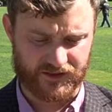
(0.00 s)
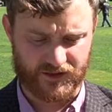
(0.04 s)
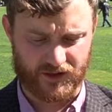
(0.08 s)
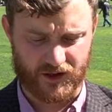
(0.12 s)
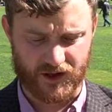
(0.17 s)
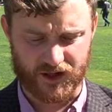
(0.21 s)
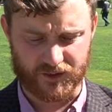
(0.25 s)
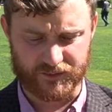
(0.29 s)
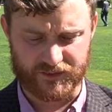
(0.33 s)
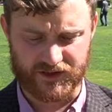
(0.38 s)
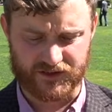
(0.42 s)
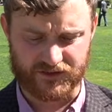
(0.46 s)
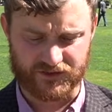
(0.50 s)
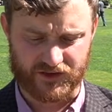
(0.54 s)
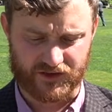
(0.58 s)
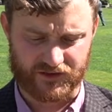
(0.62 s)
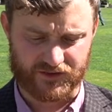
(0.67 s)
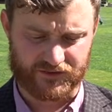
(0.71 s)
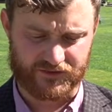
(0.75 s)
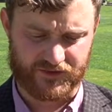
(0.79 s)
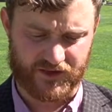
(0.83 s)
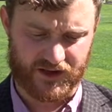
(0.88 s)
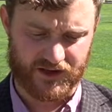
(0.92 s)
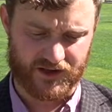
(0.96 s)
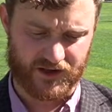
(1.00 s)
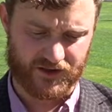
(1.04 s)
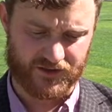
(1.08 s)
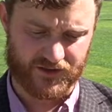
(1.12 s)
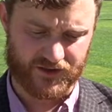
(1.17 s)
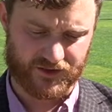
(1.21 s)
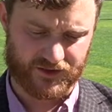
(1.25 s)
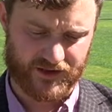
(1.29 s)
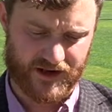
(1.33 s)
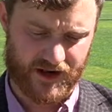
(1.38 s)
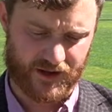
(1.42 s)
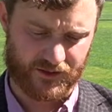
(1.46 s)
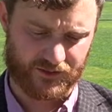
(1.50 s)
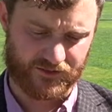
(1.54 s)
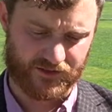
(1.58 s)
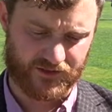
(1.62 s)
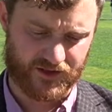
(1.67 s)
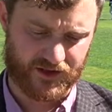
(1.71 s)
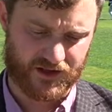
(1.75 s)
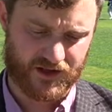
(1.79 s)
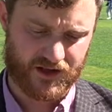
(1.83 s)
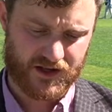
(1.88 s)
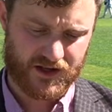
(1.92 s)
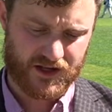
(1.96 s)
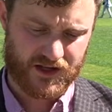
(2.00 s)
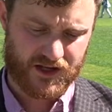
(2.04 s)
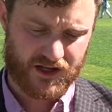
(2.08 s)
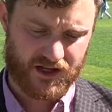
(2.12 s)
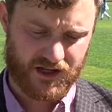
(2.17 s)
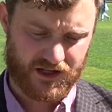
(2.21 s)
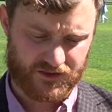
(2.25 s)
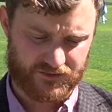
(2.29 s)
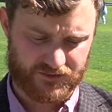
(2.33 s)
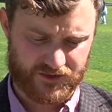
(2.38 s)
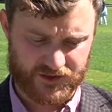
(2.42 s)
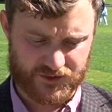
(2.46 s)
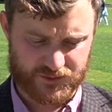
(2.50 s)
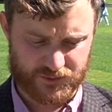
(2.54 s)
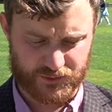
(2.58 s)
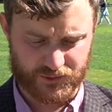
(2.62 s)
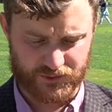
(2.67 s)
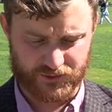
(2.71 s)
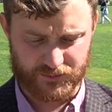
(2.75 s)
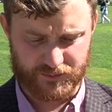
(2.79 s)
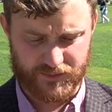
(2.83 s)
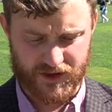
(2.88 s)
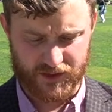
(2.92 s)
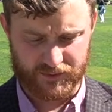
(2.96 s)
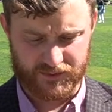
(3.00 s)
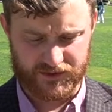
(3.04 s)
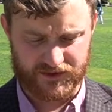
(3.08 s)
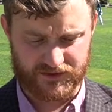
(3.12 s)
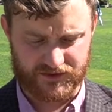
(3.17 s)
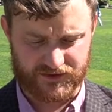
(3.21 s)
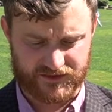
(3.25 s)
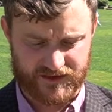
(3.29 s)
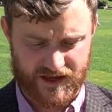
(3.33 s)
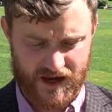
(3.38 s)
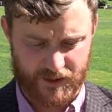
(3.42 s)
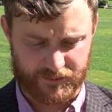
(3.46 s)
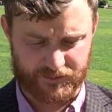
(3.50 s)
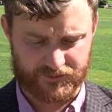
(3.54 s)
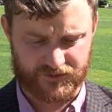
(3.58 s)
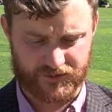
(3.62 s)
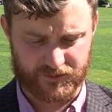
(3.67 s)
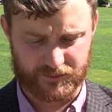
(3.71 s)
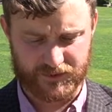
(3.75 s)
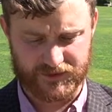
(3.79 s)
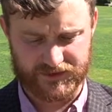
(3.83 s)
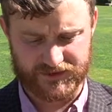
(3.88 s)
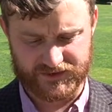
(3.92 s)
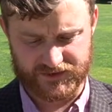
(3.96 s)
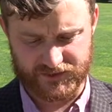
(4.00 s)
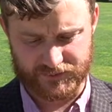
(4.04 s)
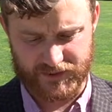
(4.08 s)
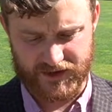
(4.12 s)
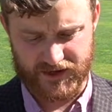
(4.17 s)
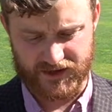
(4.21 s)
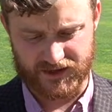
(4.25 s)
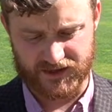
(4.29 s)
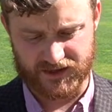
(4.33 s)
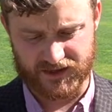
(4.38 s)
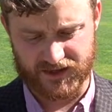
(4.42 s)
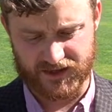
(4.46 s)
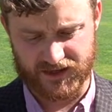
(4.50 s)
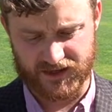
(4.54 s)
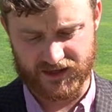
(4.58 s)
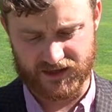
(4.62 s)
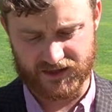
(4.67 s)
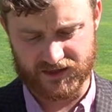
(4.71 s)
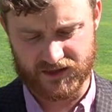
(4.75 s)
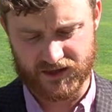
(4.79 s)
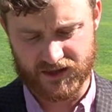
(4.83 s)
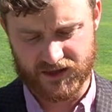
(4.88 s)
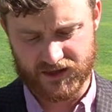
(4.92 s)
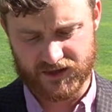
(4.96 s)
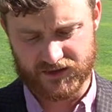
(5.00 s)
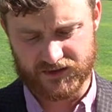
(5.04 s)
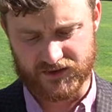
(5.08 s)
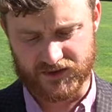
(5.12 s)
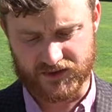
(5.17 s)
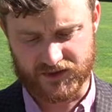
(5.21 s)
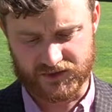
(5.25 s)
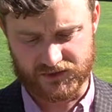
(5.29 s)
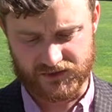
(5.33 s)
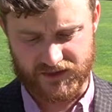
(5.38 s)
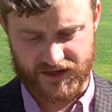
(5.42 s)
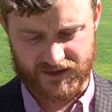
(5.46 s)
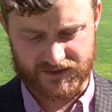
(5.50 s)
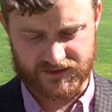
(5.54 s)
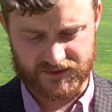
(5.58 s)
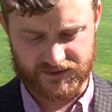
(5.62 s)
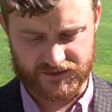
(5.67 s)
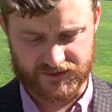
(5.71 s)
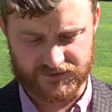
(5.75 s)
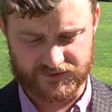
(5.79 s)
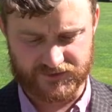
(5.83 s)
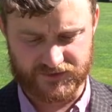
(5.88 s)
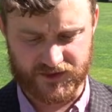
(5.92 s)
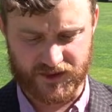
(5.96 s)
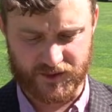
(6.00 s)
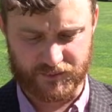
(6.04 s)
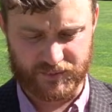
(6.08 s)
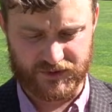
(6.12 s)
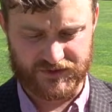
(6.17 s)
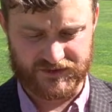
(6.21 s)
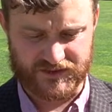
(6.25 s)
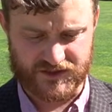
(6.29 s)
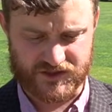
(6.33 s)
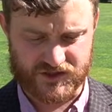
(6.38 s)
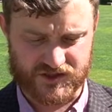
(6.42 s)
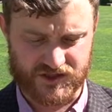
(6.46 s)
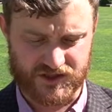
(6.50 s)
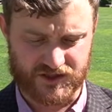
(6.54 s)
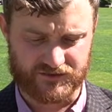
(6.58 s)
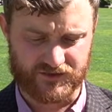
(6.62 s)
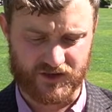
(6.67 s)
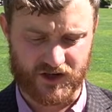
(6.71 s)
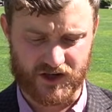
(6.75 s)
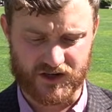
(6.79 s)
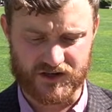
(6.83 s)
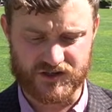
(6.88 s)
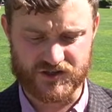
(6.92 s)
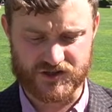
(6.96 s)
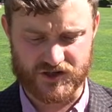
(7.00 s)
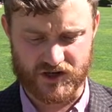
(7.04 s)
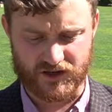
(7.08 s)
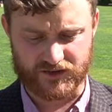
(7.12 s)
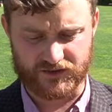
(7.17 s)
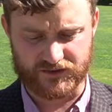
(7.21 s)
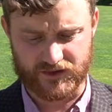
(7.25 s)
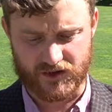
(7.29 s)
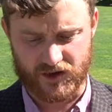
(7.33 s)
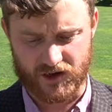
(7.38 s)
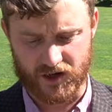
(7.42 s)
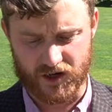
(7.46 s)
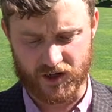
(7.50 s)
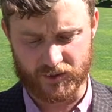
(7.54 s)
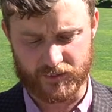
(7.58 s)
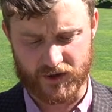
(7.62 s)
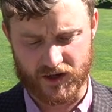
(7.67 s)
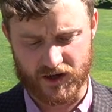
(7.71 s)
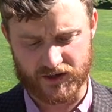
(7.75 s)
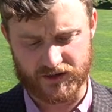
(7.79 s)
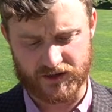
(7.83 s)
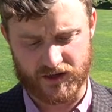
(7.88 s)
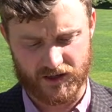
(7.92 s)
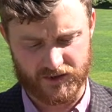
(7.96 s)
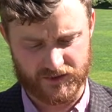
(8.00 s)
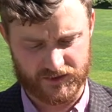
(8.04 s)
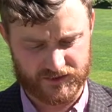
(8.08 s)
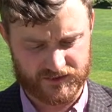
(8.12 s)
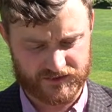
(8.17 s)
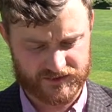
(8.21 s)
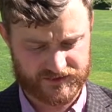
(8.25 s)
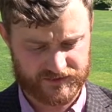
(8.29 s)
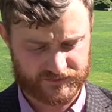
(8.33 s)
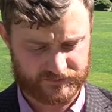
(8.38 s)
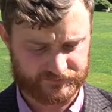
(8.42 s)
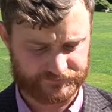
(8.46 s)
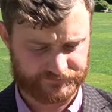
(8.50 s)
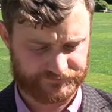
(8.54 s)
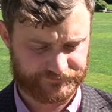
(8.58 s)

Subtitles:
the argument is justified on the grounds that individuals may be stopped from participating in the collective imposition of unjust harm on others.